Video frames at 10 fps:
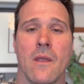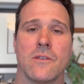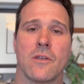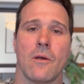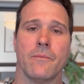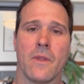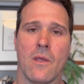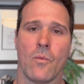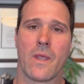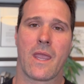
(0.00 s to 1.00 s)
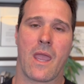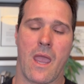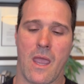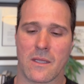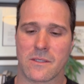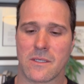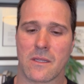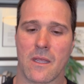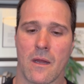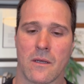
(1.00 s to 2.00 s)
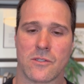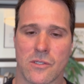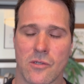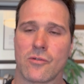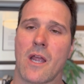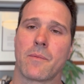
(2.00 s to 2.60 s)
So we can't sit there and just contract,